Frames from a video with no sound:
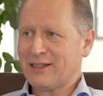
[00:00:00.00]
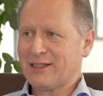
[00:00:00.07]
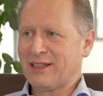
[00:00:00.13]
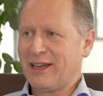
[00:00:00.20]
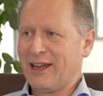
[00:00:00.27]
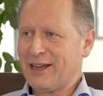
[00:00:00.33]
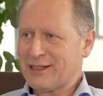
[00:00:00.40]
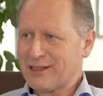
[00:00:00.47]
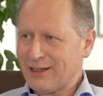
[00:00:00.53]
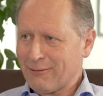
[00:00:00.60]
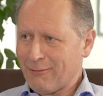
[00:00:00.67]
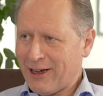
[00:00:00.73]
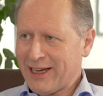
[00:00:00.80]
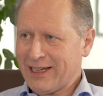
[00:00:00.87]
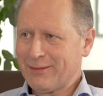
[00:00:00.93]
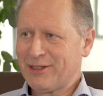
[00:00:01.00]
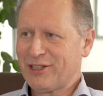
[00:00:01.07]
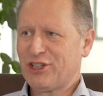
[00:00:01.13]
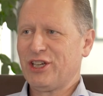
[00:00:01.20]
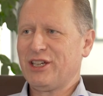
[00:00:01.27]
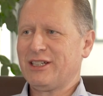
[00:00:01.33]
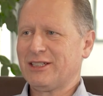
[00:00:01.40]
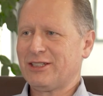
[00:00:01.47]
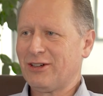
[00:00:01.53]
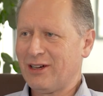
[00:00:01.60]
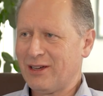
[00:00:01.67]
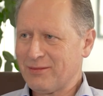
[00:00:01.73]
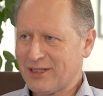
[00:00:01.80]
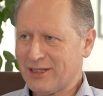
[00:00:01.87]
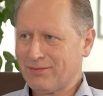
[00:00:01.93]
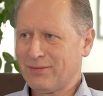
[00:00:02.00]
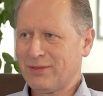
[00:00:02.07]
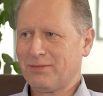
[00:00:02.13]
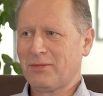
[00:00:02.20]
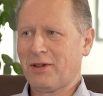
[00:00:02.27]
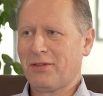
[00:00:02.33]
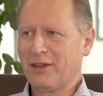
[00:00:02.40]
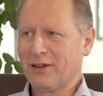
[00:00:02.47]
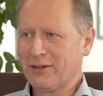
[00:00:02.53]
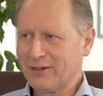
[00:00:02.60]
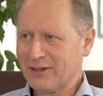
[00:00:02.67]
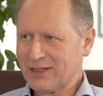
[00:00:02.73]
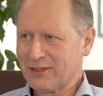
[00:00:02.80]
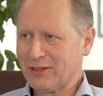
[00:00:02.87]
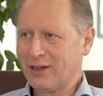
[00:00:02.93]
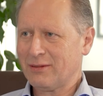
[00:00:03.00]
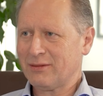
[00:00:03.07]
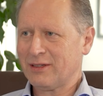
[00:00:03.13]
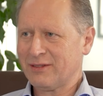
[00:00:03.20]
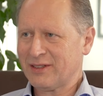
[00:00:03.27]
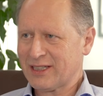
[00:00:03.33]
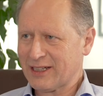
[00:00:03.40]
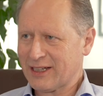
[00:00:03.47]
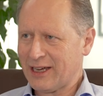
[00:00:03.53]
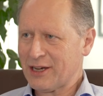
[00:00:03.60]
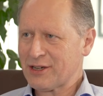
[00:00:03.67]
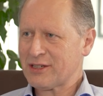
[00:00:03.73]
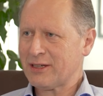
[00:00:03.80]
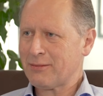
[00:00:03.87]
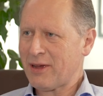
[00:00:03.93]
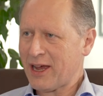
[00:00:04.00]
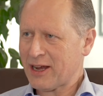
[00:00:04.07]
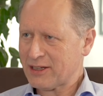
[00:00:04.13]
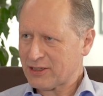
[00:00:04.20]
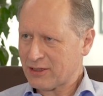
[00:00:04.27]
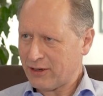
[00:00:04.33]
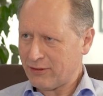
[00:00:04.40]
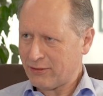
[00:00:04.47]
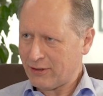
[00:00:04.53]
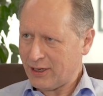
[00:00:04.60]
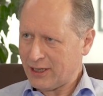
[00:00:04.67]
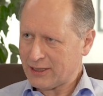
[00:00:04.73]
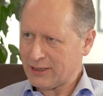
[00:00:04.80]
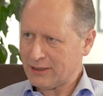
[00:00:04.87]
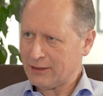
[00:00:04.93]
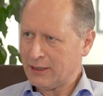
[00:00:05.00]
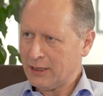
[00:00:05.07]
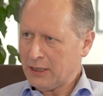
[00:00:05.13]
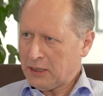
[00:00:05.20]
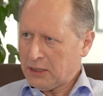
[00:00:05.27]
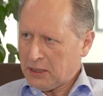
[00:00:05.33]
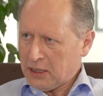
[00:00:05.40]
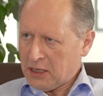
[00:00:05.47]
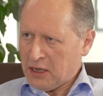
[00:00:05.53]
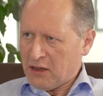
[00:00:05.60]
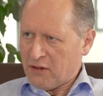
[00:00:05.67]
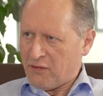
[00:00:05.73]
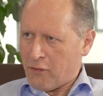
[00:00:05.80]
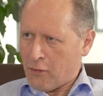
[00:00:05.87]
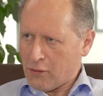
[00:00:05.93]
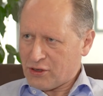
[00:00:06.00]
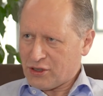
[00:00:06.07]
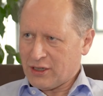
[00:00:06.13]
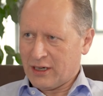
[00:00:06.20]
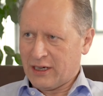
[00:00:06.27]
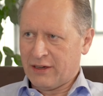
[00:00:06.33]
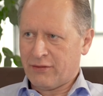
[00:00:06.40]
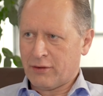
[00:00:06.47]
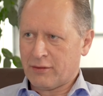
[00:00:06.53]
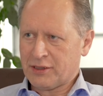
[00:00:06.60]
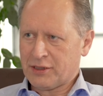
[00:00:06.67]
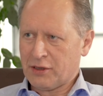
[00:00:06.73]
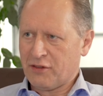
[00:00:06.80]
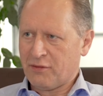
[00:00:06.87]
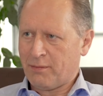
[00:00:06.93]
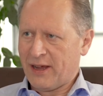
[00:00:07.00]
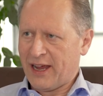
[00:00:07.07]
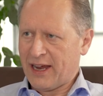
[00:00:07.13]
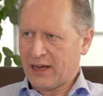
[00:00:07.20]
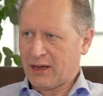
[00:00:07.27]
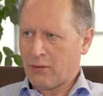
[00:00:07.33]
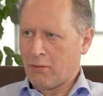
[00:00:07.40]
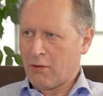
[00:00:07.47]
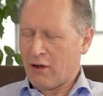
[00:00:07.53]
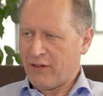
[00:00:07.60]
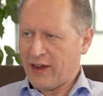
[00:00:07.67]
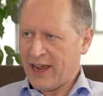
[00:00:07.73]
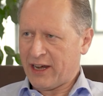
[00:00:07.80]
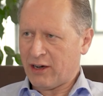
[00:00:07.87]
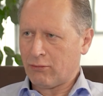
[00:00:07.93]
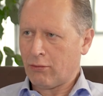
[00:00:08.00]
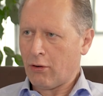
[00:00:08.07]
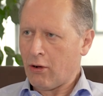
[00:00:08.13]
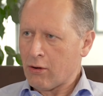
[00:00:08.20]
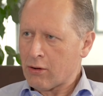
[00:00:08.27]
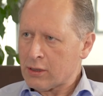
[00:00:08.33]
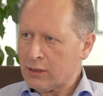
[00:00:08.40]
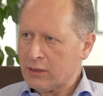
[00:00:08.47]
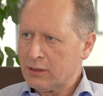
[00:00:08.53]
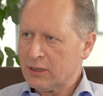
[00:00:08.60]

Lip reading: is an excellent weighing machine at times, and I think on this occasion the market's got it right. And fortunately, the Reserve Bank, while they had it wrong,